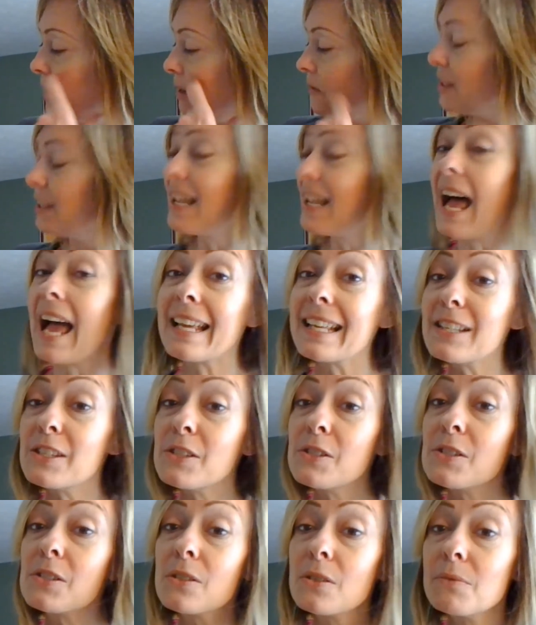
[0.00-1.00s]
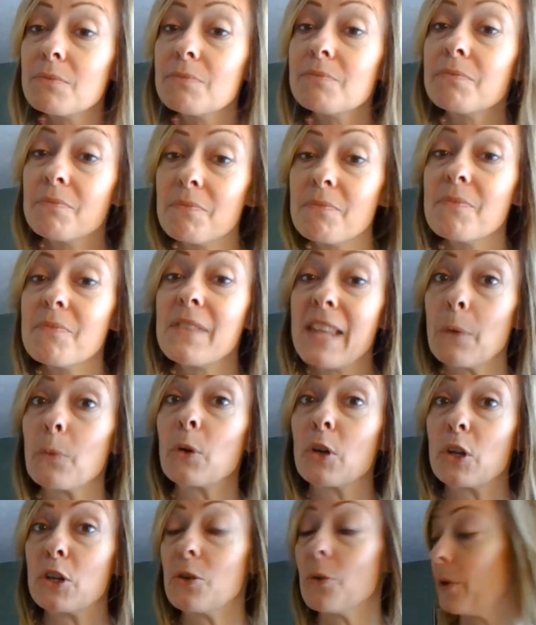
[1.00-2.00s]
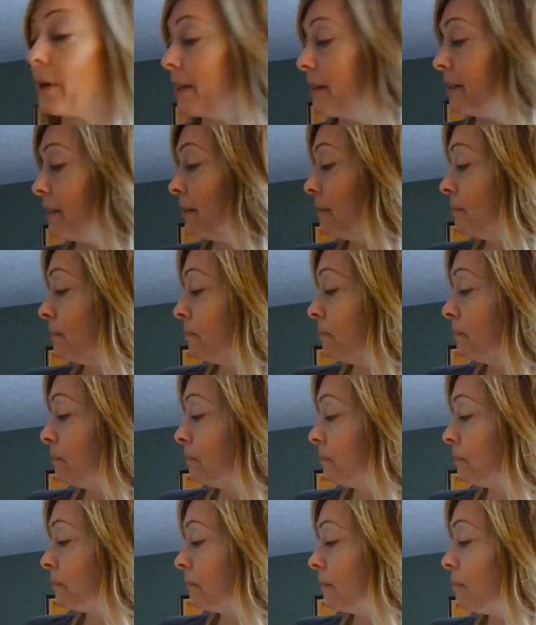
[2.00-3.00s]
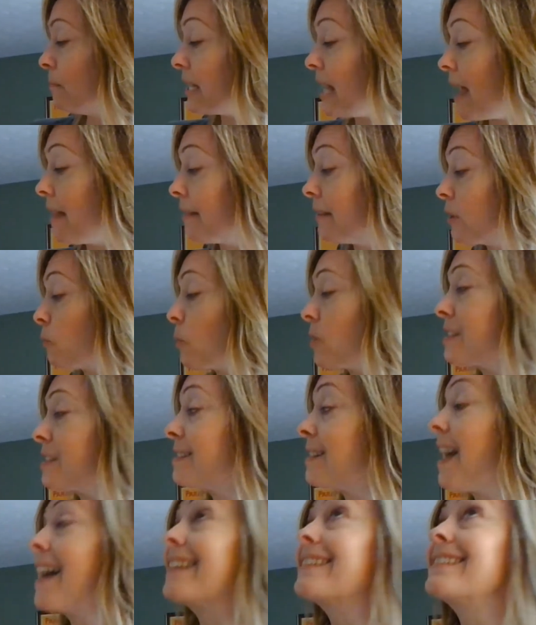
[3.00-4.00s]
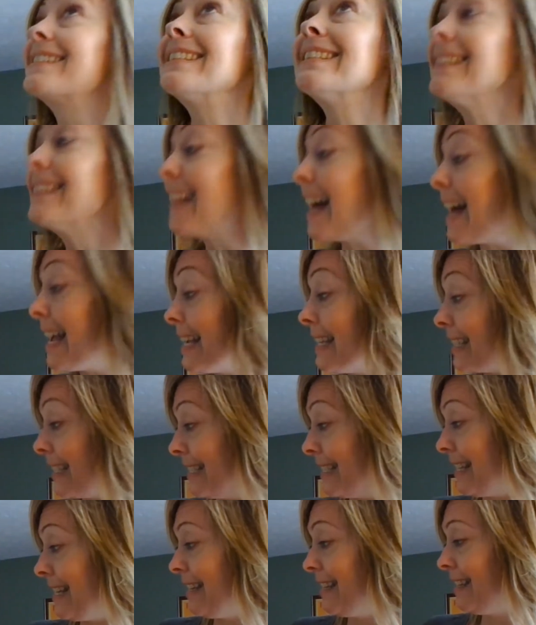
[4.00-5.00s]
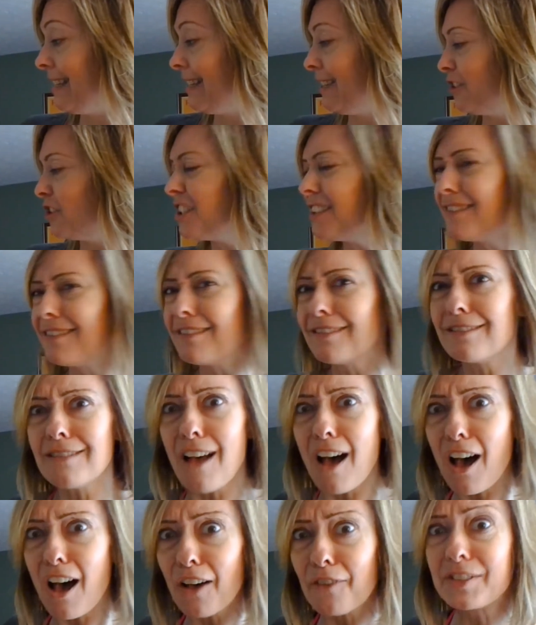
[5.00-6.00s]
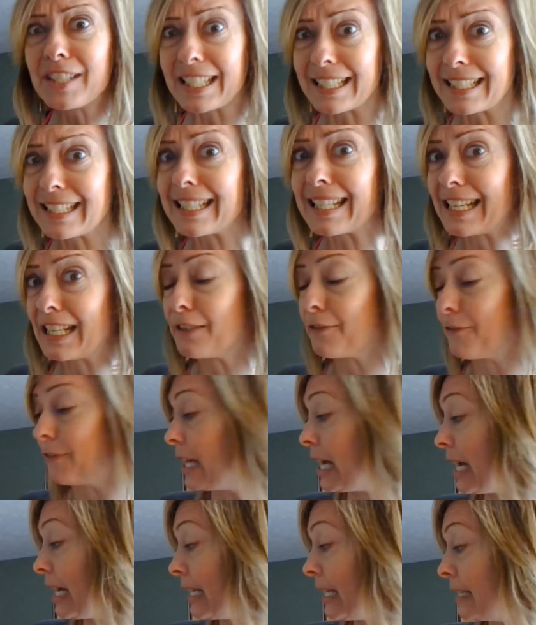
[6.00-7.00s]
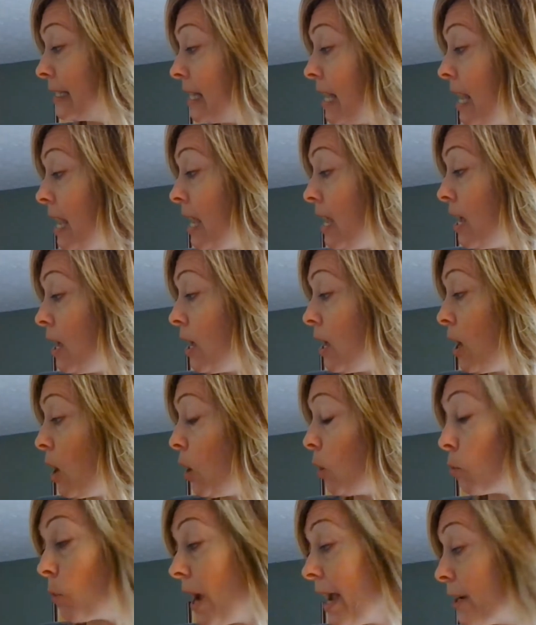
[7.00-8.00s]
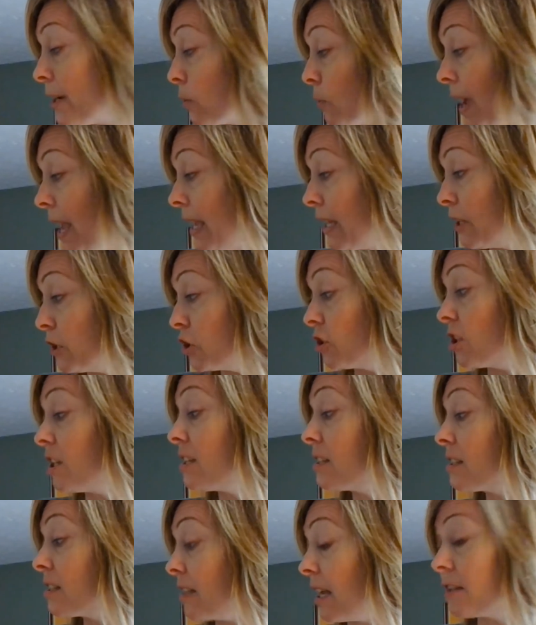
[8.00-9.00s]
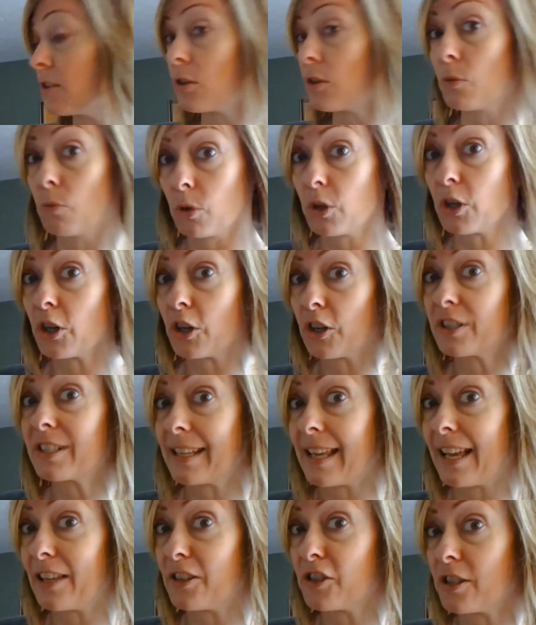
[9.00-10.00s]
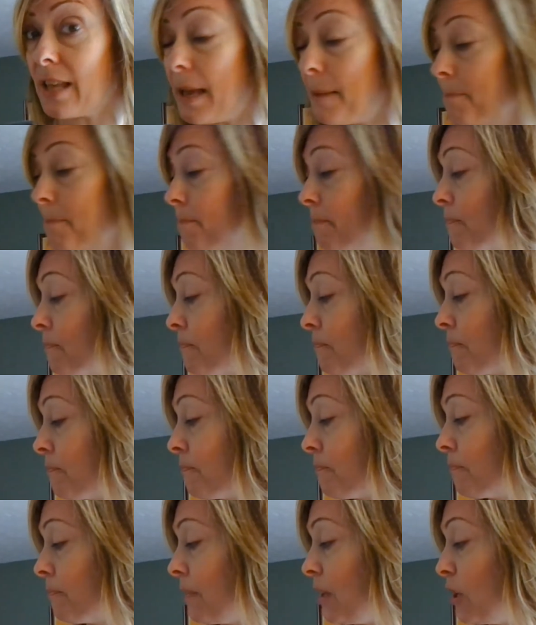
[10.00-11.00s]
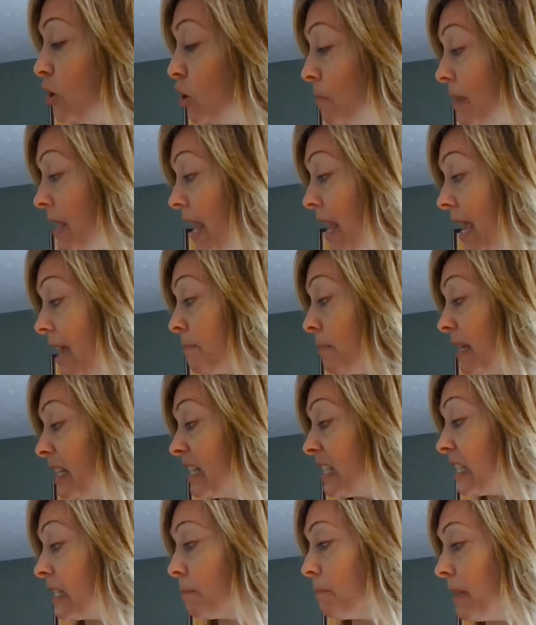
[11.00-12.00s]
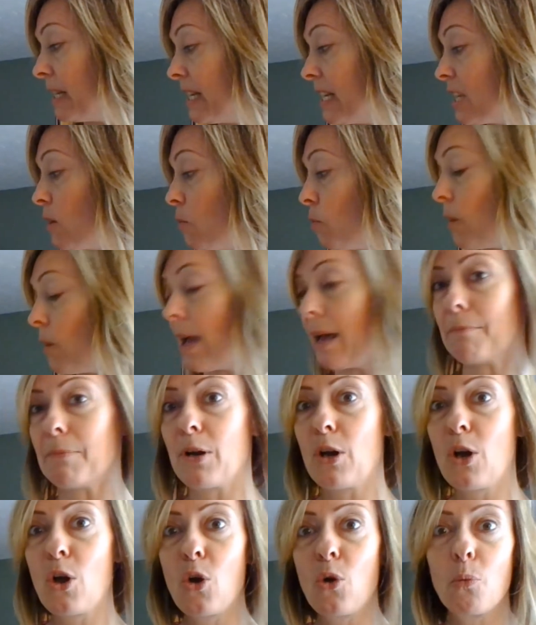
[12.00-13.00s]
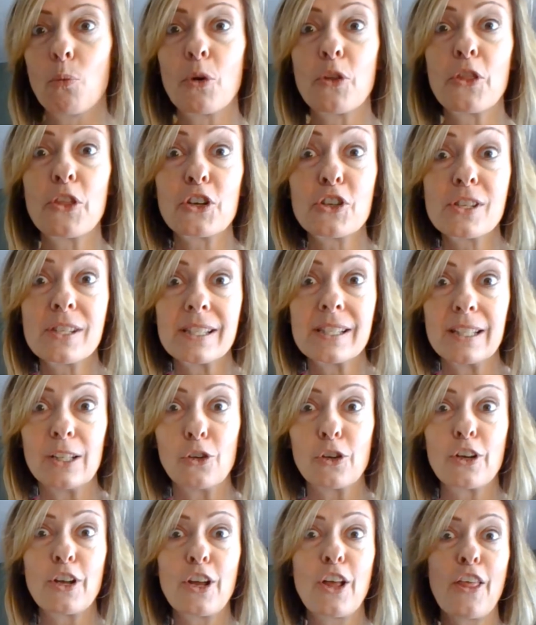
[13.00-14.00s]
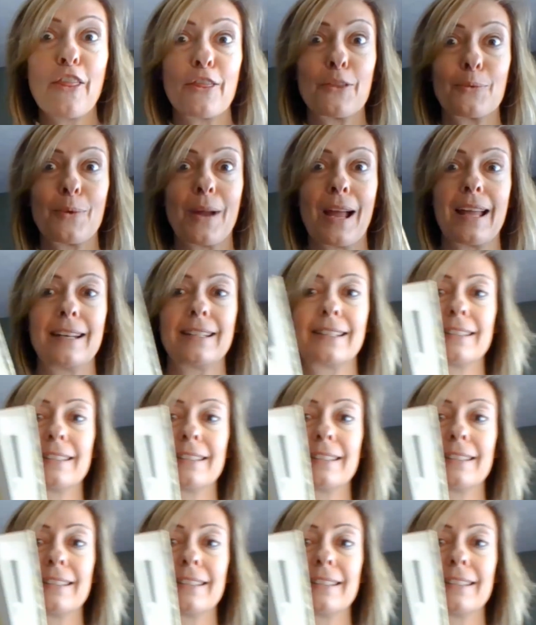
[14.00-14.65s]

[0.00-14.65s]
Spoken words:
The lions, they were annoyed. But Helen was delighted. She loved to eat flies. Right away, she set to work to catch them. She began by spinning a web with her silk thread.